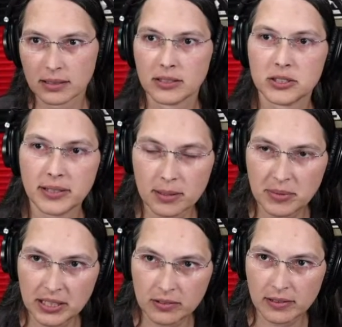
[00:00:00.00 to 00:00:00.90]
so that
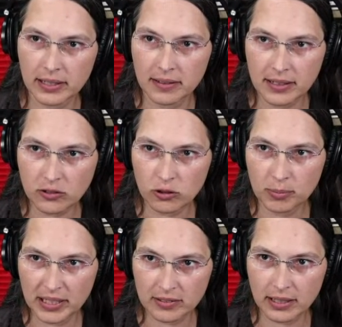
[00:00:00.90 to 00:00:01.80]
means that these two
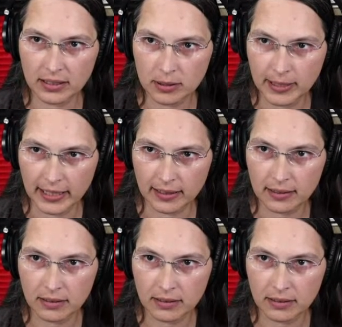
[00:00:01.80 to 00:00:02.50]
bits get eliminated,